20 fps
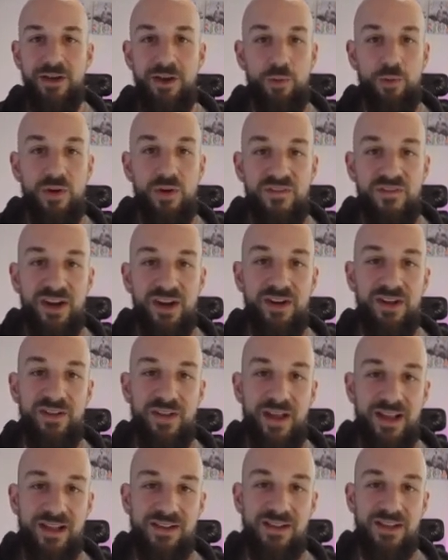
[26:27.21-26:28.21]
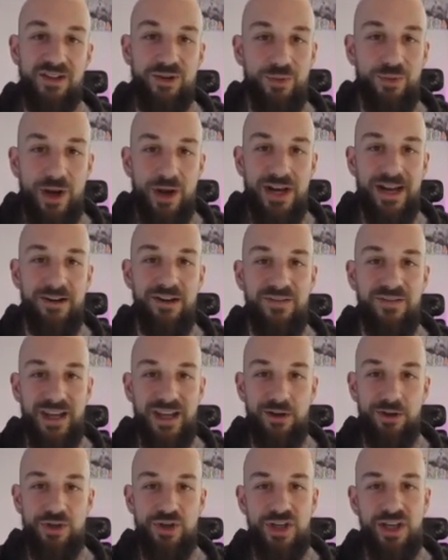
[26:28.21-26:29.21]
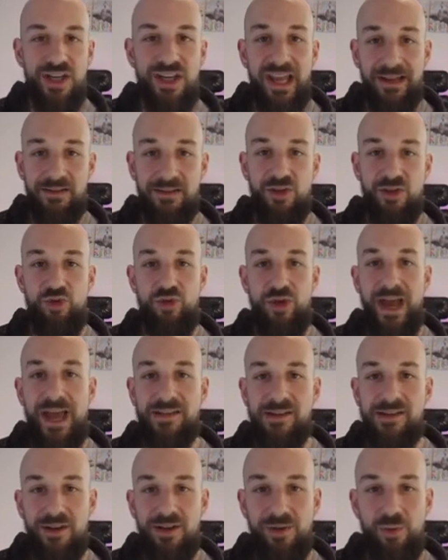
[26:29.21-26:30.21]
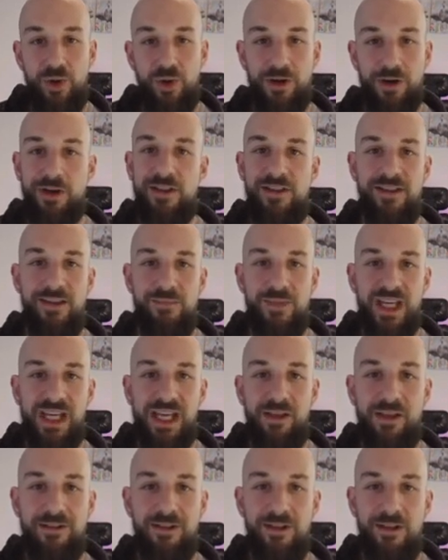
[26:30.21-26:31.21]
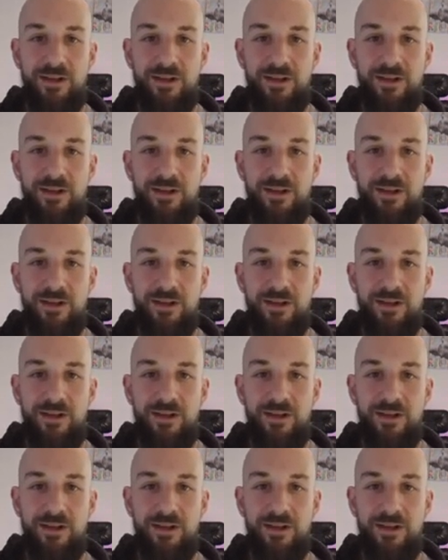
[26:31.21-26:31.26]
we're very likely to run out of energy, get distracted, and work on something else.